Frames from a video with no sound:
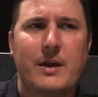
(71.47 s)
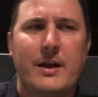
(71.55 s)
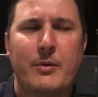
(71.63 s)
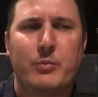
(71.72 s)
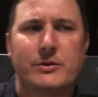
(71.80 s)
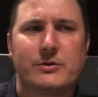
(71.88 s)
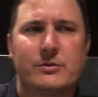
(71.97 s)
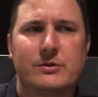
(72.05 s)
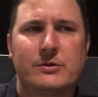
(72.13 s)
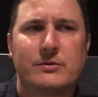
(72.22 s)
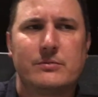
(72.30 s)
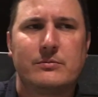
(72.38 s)

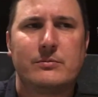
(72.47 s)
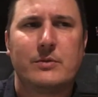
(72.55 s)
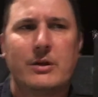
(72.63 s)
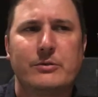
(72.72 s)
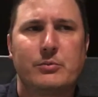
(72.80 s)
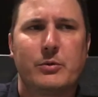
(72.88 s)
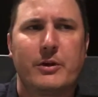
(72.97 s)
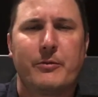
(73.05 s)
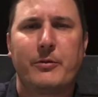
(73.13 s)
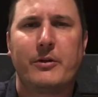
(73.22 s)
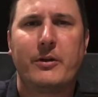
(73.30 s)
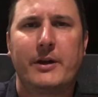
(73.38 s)
was working for
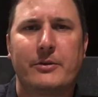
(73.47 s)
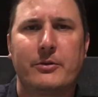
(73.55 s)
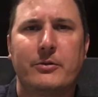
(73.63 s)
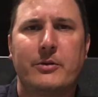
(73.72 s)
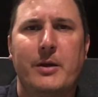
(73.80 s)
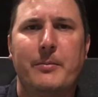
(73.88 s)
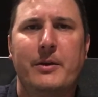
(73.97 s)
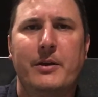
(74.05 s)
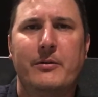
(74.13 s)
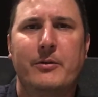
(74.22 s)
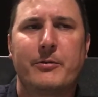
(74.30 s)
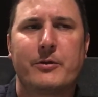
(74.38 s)
an electrical company
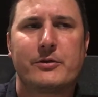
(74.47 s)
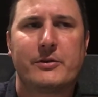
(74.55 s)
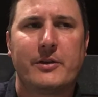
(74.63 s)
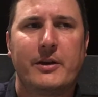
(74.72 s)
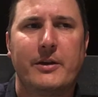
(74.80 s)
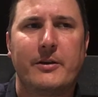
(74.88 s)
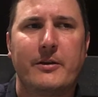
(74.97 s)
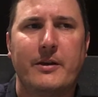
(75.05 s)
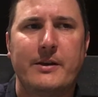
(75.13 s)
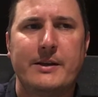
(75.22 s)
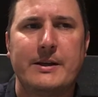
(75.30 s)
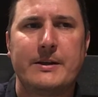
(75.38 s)
the first of the year,
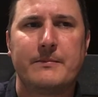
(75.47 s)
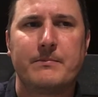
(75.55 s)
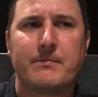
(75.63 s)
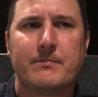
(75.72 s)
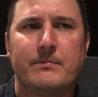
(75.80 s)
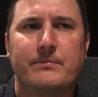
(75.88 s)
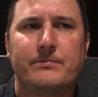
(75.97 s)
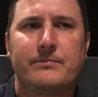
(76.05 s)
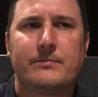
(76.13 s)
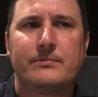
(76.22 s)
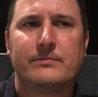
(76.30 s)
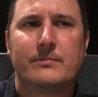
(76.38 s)
and
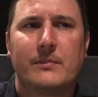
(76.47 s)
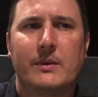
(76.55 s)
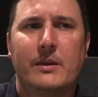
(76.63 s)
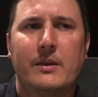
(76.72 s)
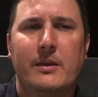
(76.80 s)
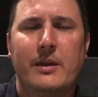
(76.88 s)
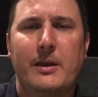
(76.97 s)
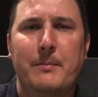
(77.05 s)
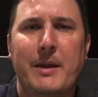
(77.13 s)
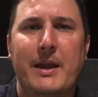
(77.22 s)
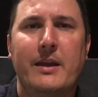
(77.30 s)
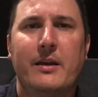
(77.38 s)
the
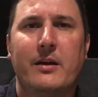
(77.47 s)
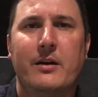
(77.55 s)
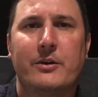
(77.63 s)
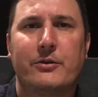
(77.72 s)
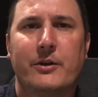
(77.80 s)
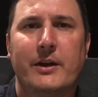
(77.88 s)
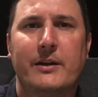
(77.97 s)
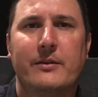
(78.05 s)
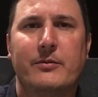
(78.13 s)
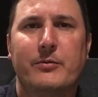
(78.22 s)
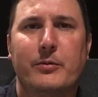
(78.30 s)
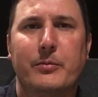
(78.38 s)
main contract
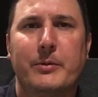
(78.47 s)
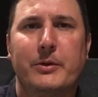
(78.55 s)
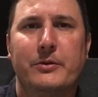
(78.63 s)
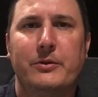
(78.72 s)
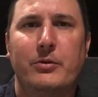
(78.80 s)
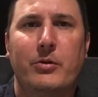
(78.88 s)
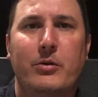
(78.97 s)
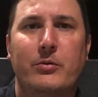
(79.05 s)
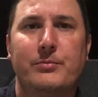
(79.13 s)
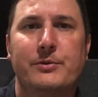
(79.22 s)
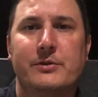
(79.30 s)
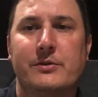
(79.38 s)
for building new
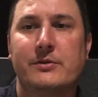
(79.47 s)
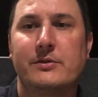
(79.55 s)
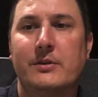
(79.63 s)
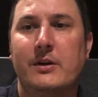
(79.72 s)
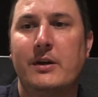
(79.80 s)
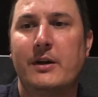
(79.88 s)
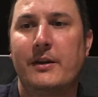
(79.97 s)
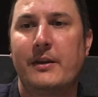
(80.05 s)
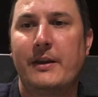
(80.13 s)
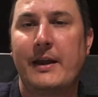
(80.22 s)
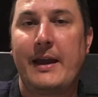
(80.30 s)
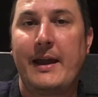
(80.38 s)
homes that
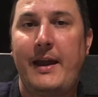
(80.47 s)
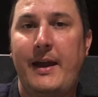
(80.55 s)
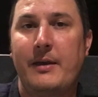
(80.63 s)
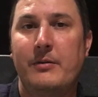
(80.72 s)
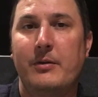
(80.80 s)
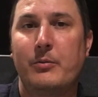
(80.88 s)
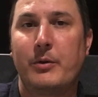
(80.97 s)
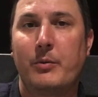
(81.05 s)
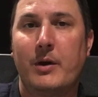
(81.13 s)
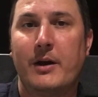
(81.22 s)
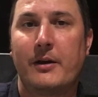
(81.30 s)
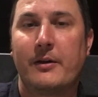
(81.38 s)
they had, that we
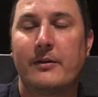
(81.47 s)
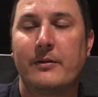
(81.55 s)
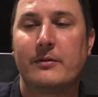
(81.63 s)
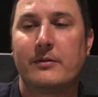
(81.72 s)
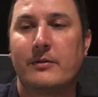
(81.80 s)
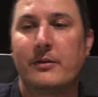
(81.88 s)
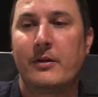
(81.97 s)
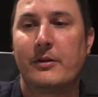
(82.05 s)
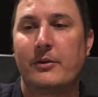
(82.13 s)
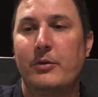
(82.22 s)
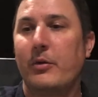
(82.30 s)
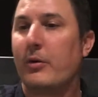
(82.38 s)
wired all the
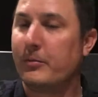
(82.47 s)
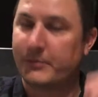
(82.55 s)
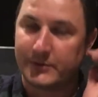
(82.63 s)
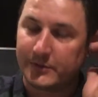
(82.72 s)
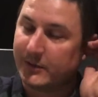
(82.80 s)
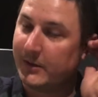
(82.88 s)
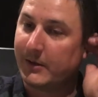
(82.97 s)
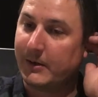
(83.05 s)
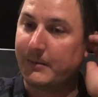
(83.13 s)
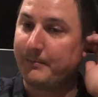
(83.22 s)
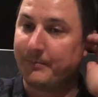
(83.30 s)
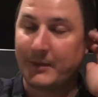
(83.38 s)
new homes,
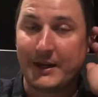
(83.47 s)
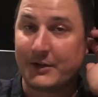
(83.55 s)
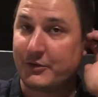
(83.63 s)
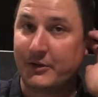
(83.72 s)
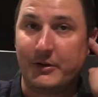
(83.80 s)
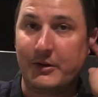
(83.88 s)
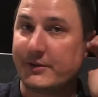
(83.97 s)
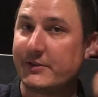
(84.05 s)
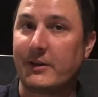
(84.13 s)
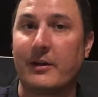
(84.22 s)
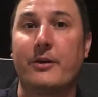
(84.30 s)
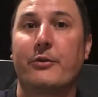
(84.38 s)
they actually lost the
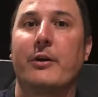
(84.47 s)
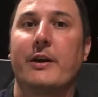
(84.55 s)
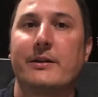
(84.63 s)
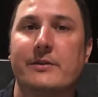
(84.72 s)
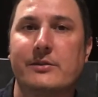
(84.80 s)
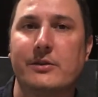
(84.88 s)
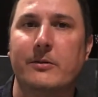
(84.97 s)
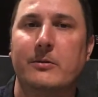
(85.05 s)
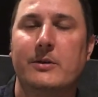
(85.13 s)
contract. So